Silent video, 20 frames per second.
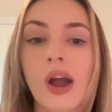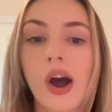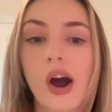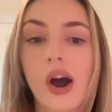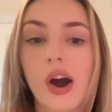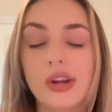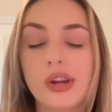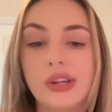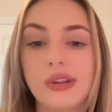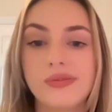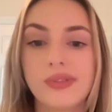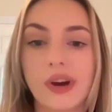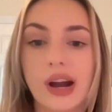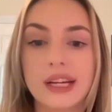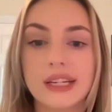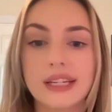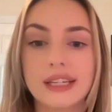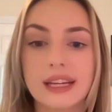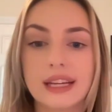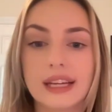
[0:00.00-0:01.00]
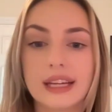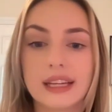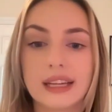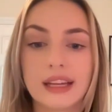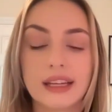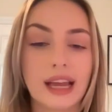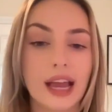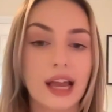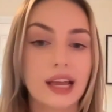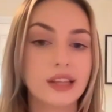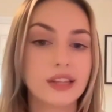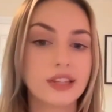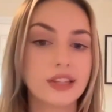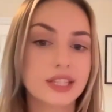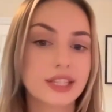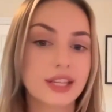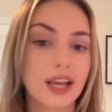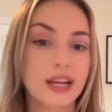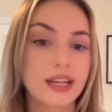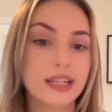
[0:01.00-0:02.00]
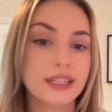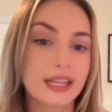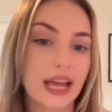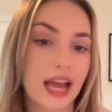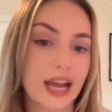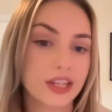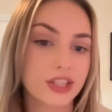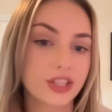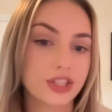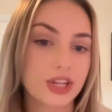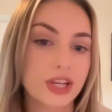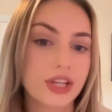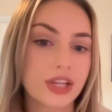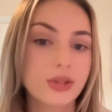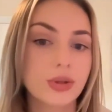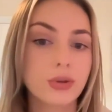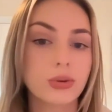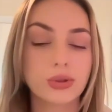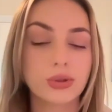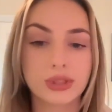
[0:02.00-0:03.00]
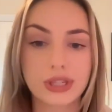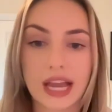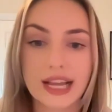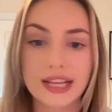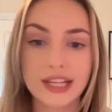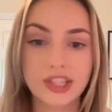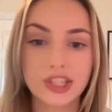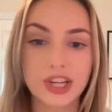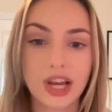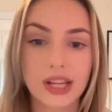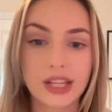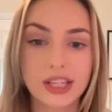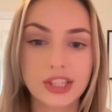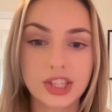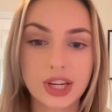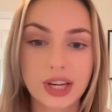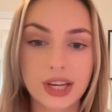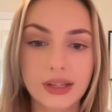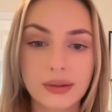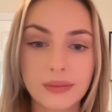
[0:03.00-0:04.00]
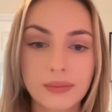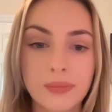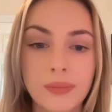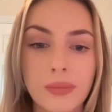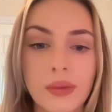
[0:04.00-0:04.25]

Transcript: Are you finding getting the desired textures or taste challenging?